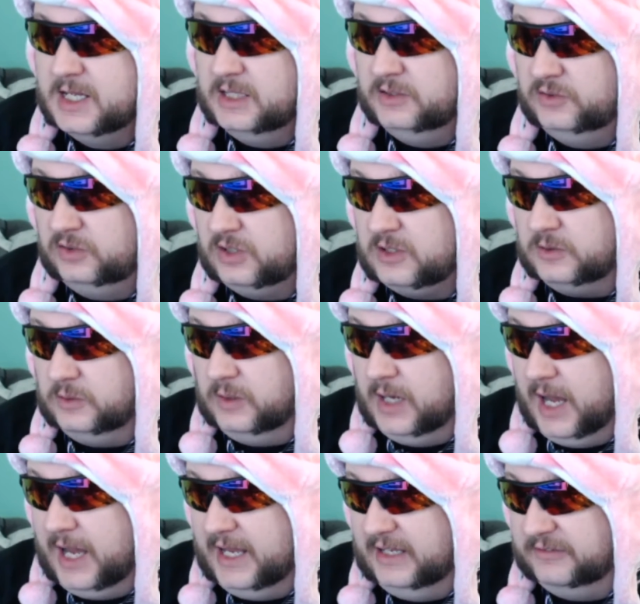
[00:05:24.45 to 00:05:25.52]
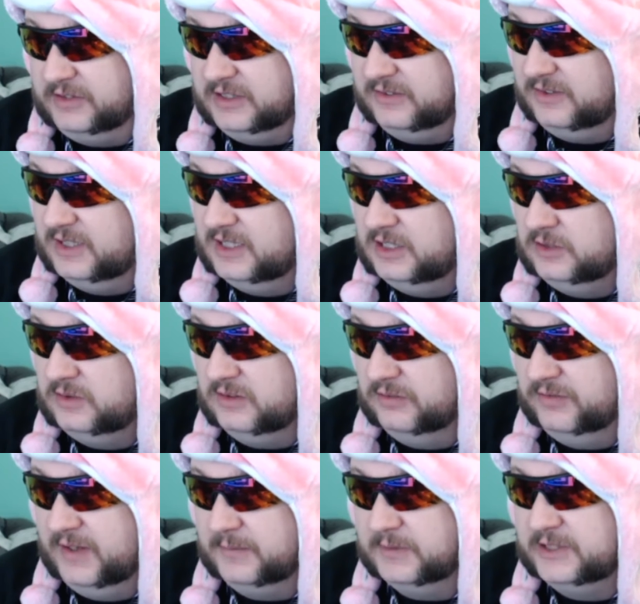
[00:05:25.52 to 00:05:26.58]
So I have continued the
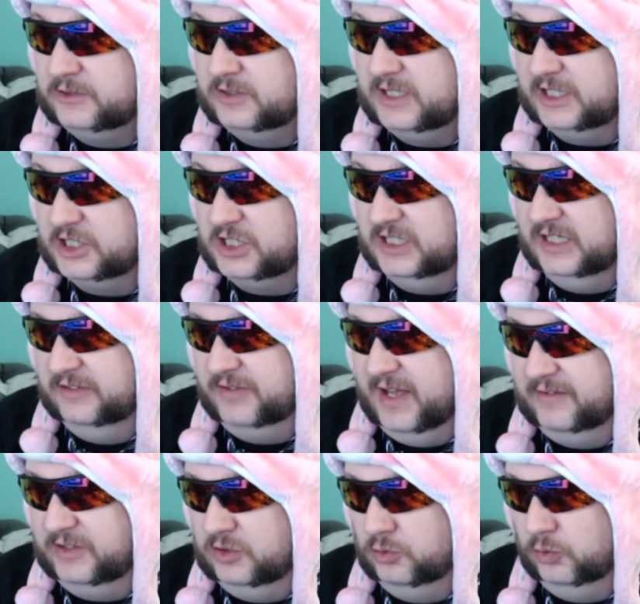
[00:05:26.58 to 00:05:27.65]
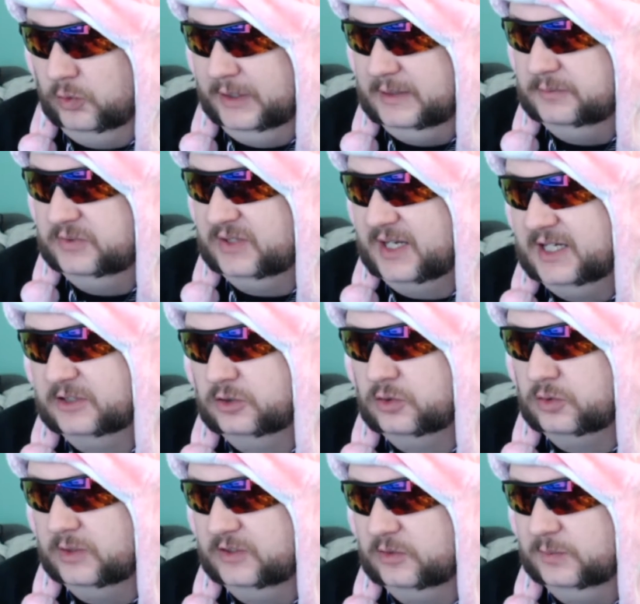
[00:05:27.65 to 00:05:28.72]
family tradition of having ribs on
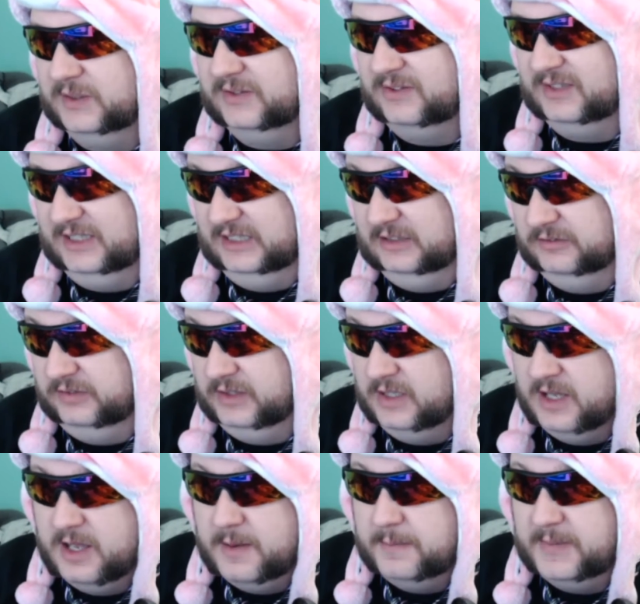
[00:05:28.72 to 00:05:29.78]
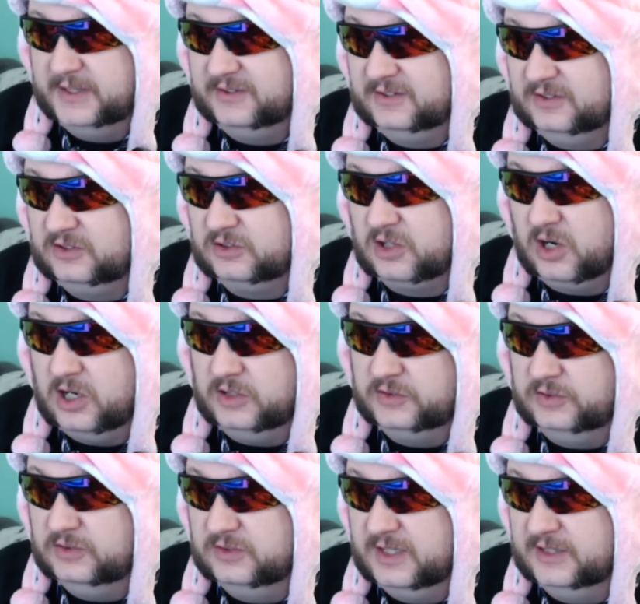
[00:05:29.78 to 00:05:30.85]
Christmas Eve. My sister
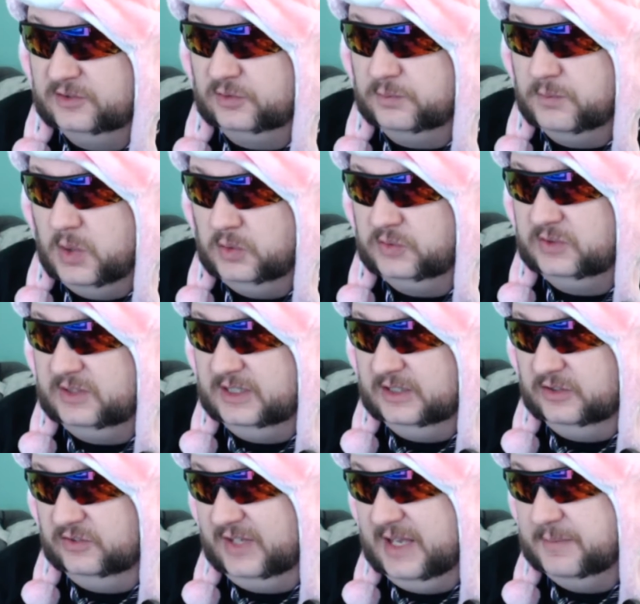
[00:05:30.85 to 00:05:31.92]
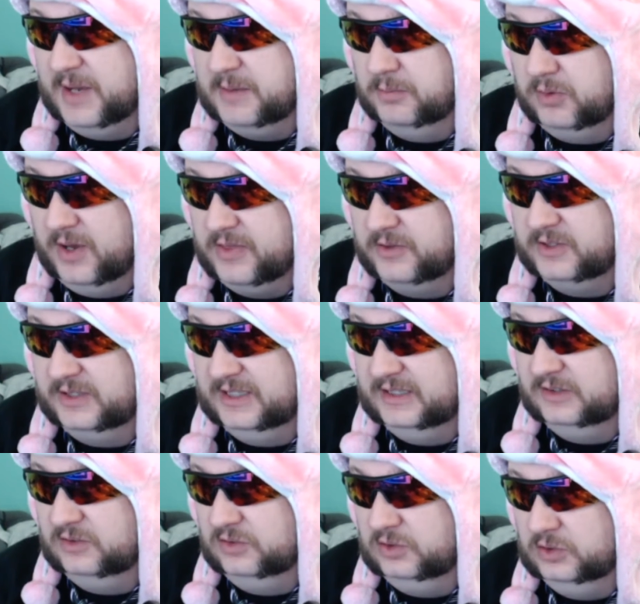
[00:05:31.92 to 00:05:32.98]
also does most years, and my brother
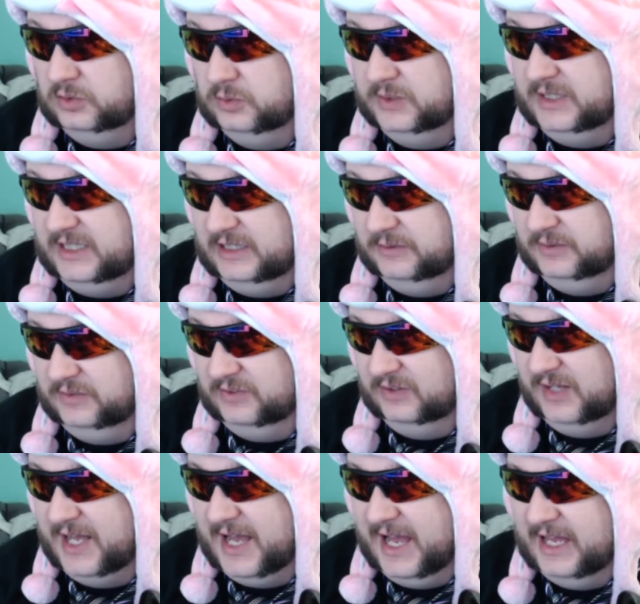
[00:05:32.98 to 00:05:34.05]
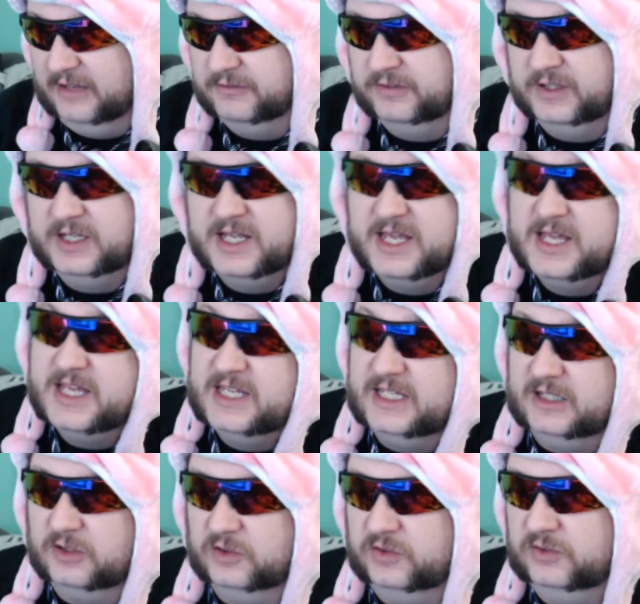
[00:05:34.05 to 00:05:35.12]
did too when he was alive.
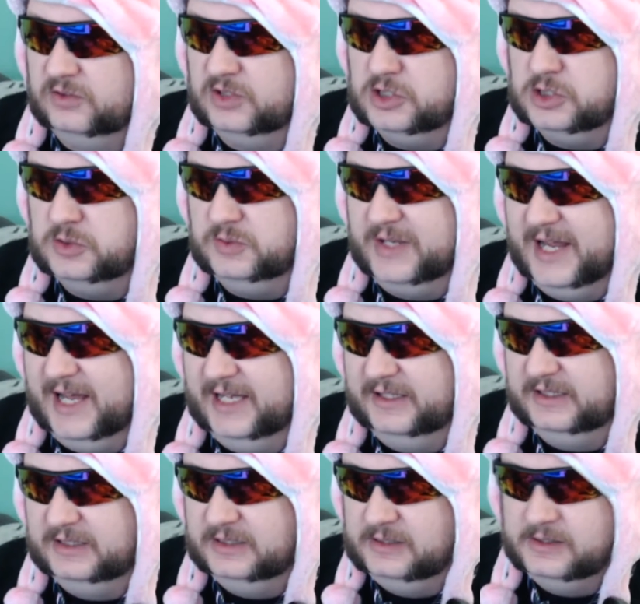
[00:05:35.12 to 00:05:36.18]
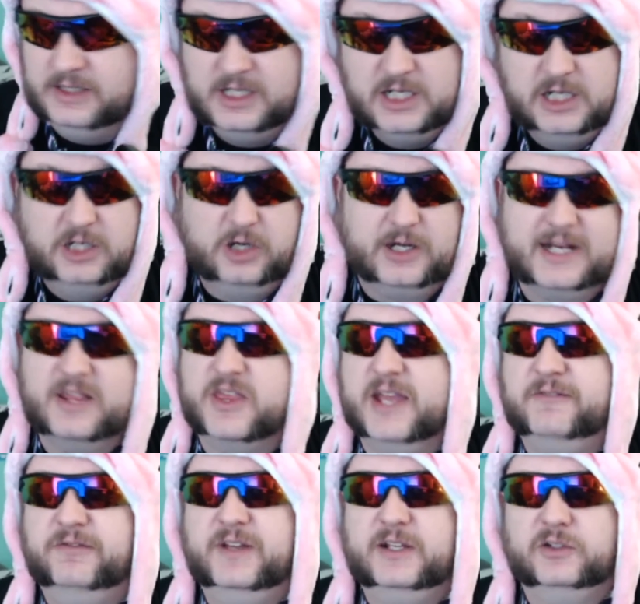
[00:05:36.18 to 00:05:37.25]
Here's to you, Dad. All right,
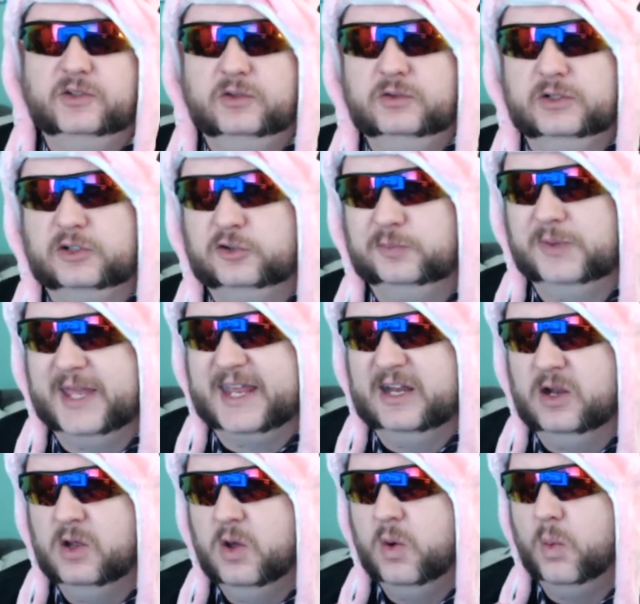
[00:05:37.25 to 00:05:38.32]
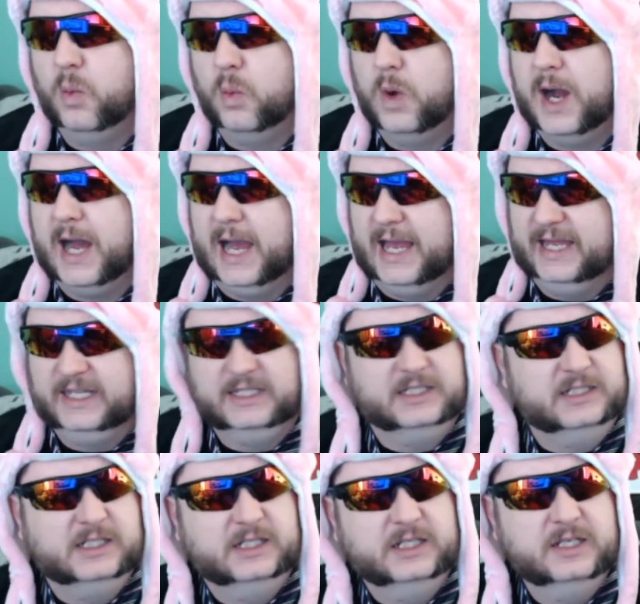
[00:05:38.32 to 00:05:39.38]
that fails to explain why
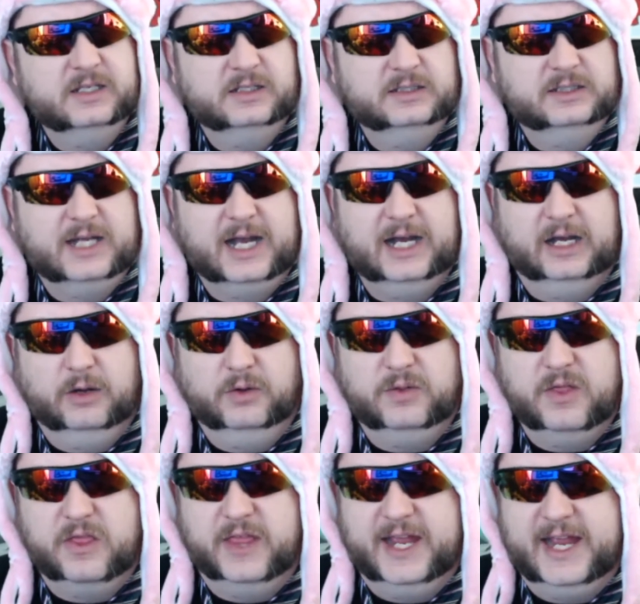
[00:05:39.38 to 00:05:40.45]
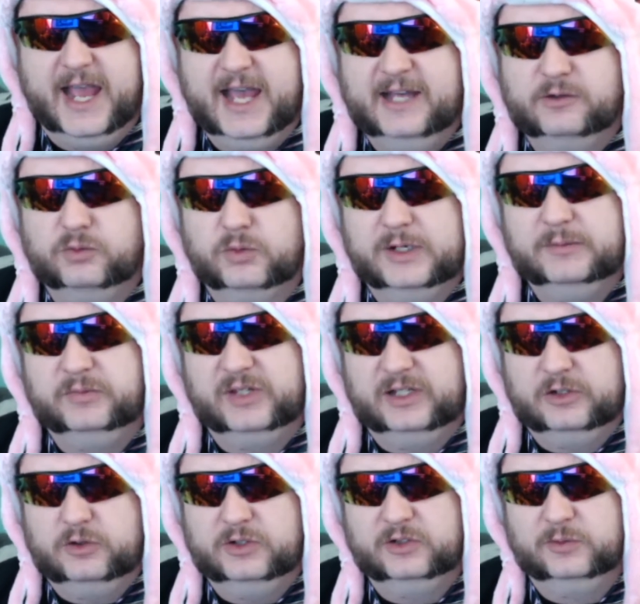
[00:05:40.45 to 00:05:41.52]
they had ribs
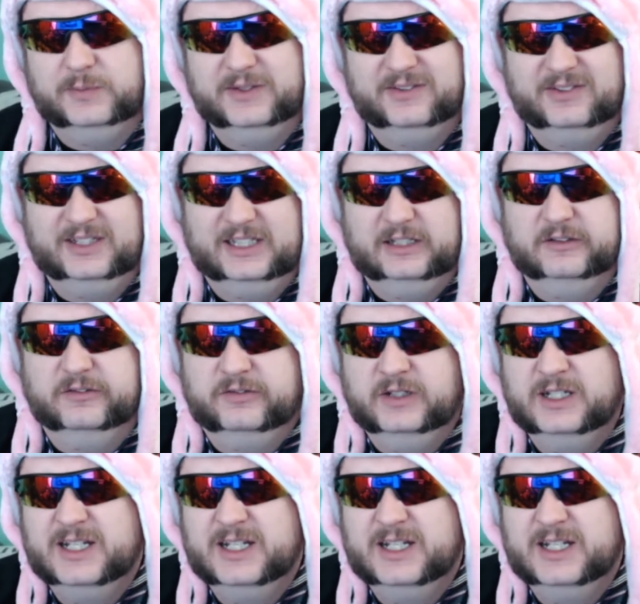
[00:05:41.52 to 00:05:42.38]
on Christmas Eve.